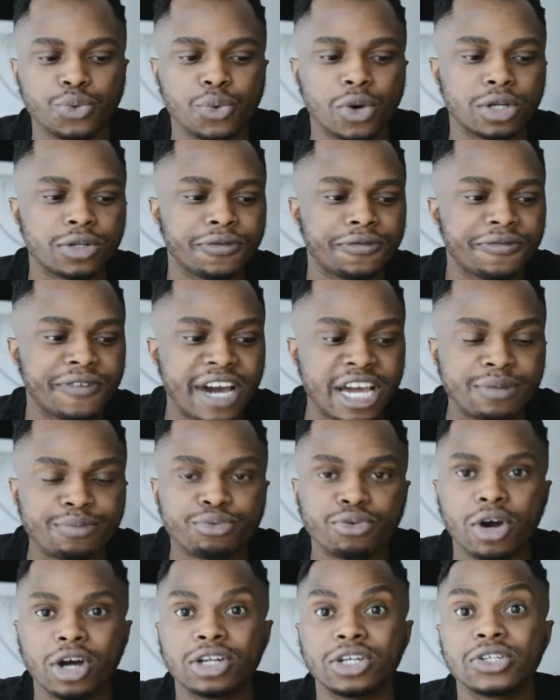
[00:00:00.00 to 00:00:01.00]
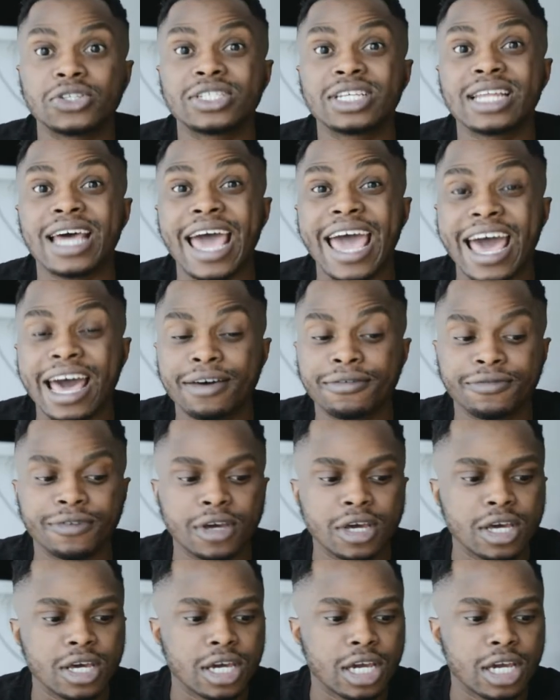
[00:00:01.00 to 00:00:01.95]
You want to find products that have,